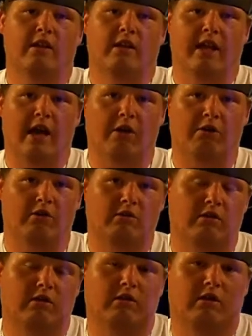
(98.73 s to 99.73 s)
Now,
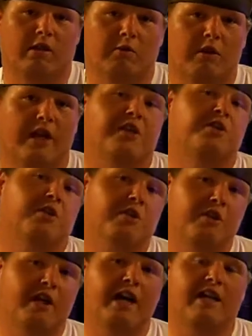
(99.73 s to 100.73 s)
when I show
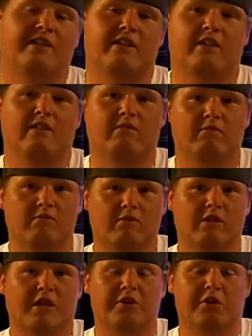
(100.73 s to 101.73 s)
you guys the
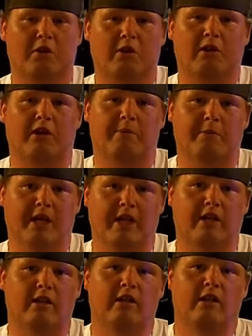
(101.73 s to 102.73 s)
controller in a
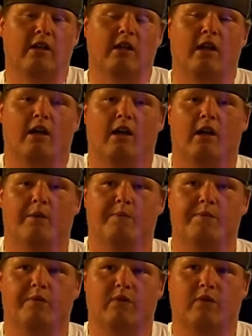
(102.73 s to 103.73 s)
minute, I'll